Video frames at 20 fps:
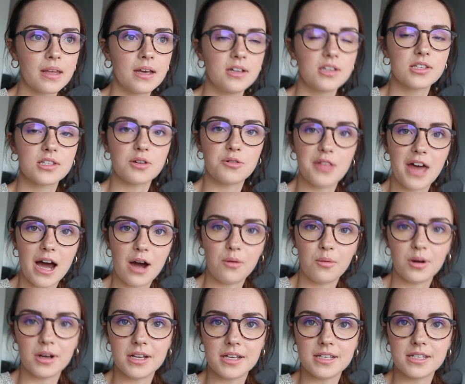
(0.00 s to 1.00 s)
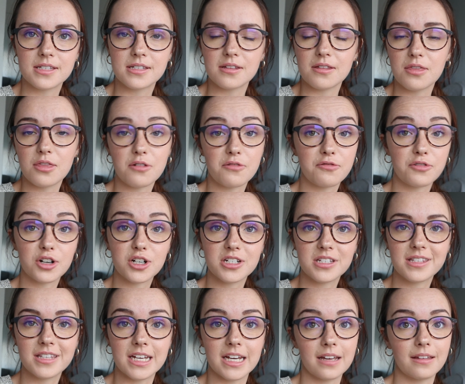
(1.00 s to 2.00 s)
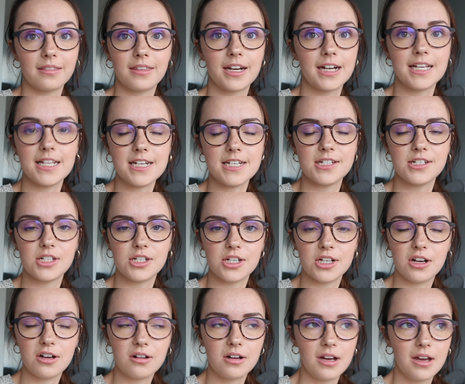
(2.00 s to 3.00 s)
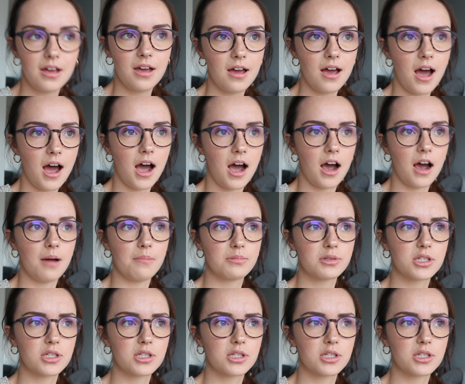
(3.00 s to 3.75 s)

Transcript: So that was the first thing that I needed to do.